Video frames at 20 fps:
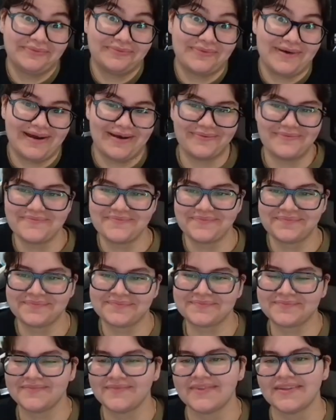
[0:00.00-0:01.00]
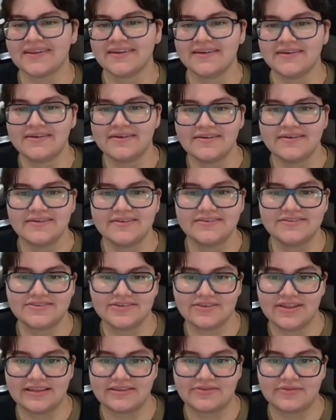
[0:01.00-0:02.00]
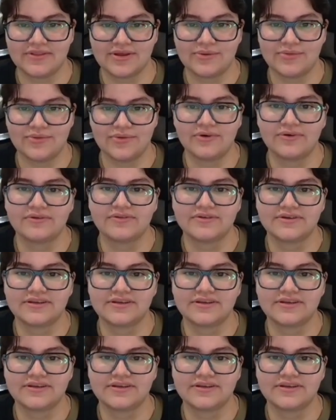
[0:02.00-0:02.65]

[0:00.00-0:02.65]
Wow. So that's really cool.